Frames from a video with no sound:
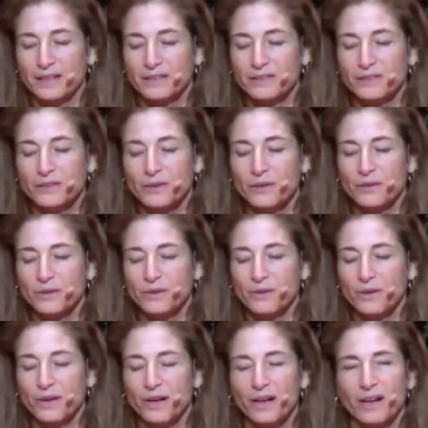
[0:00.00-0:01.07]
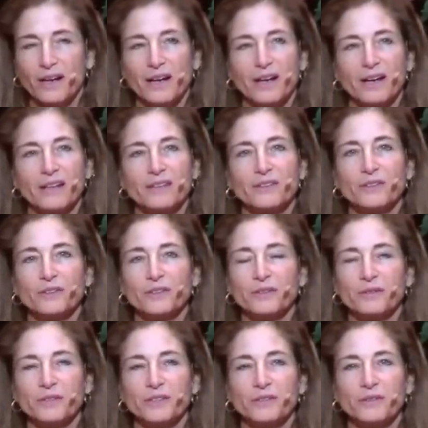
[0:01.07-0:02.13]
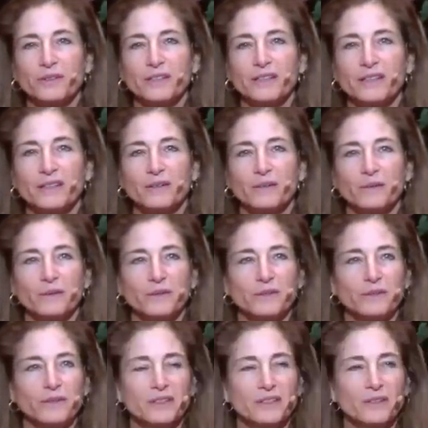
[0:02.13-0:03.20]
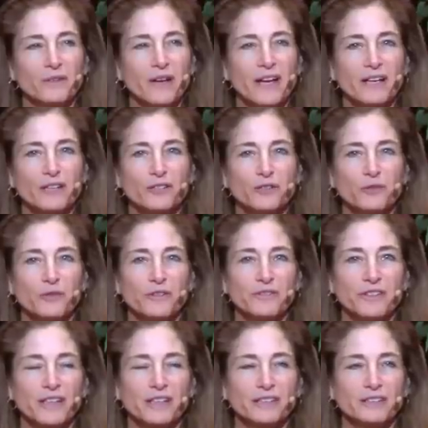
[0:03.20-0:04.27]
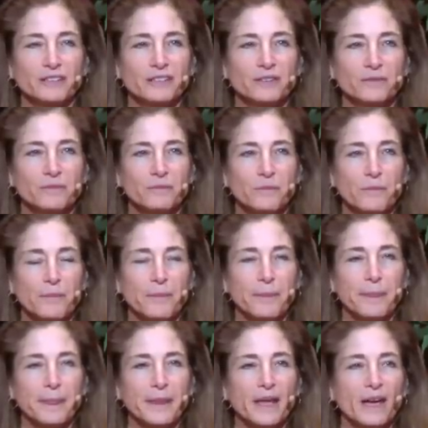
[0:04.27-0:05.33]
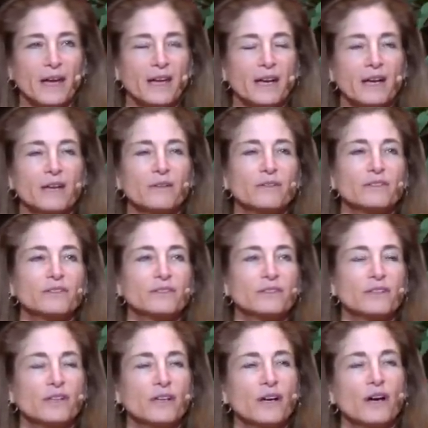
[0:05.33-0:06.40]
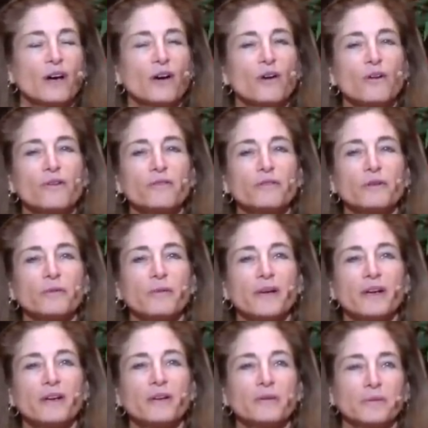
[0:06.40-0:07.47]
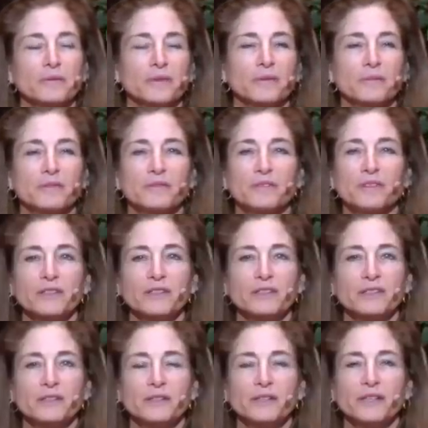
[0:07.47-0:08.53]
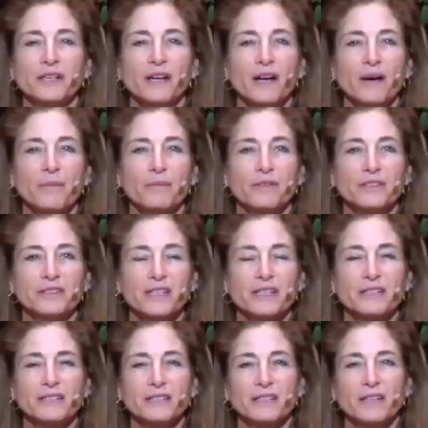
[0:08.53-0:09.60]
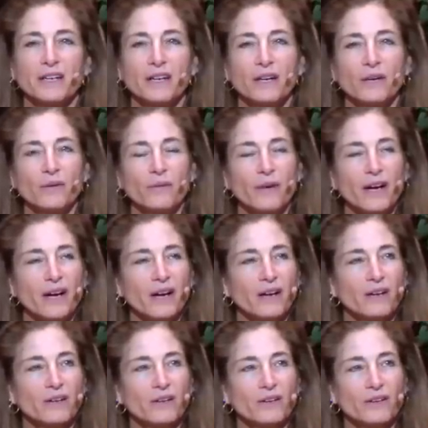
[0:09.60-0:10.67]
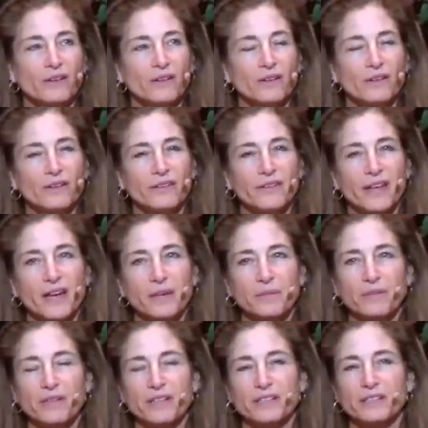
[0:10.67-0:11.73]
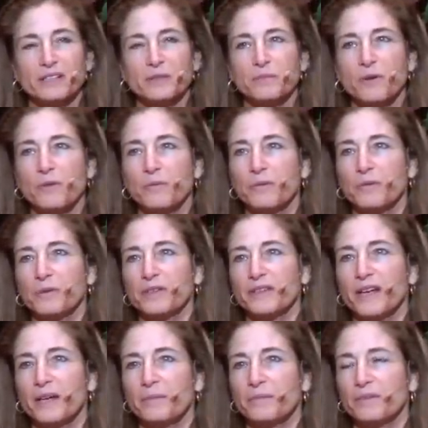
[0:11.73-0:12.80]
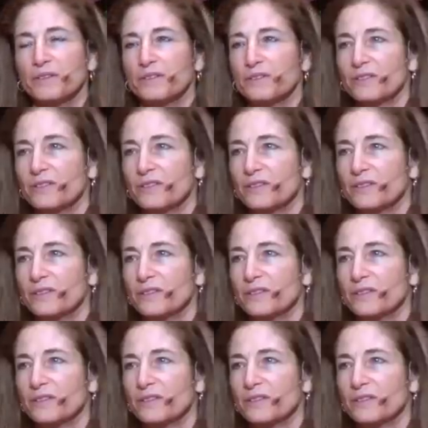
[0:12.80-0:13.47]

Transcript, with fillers: So during the retreat, we were doing a gratitude reflection, and I was overwhelmed, I mean really tearing up with sensing, wow, that precious moment with that person,